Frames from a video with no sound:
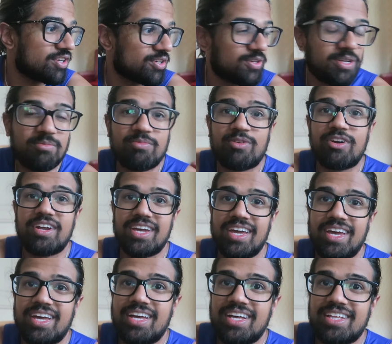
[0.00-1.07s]
foot cream for it.
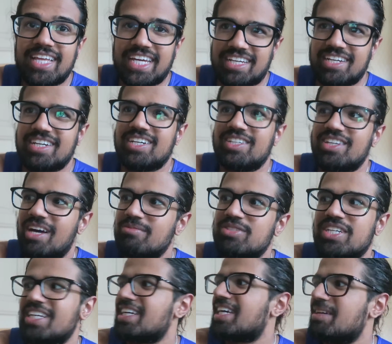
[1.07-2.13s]
Like, I'm
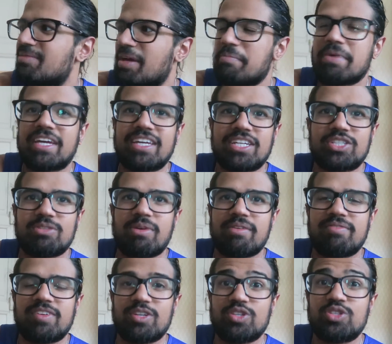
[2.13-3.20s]
just gonna keep like making sure
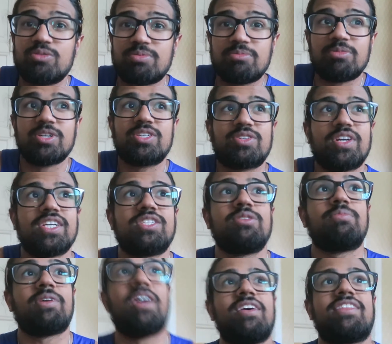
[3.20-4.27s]
my feet are super moisturized,
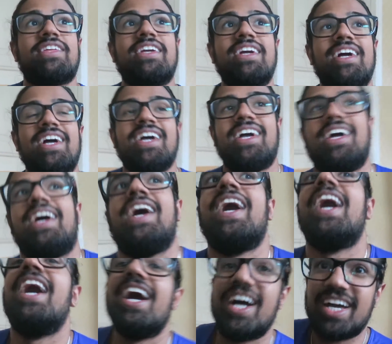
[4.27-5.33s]
super healthy,
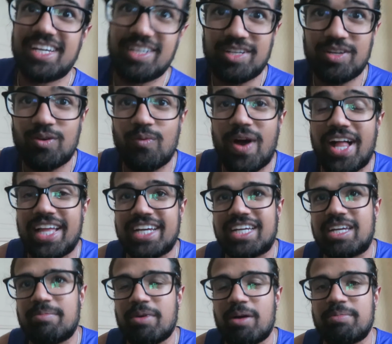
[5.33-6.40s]
while I
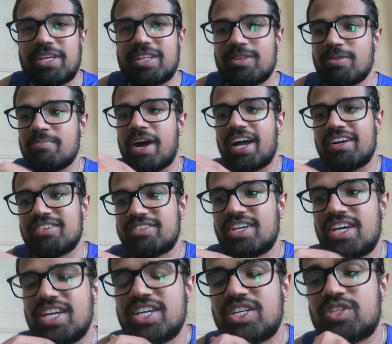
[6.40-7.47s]
keep upping the miles.
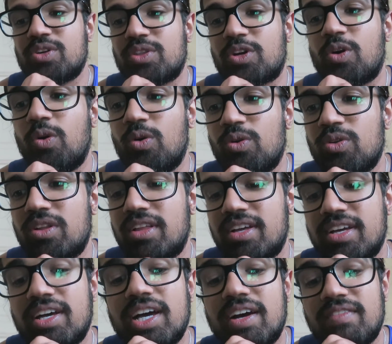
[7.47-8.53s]
So the goal
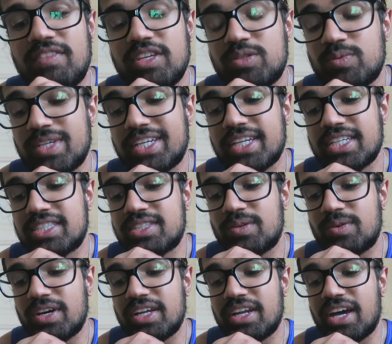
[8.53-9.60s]
of this week is
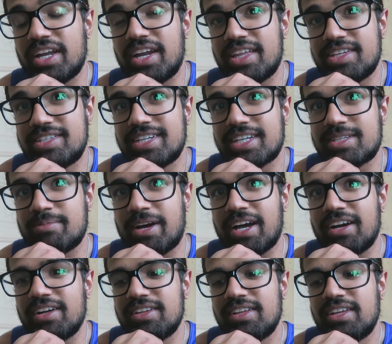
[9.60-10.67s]
to run another 6
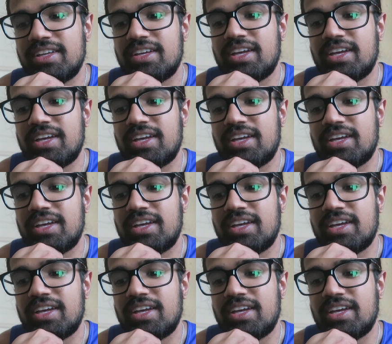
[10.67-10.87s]
mile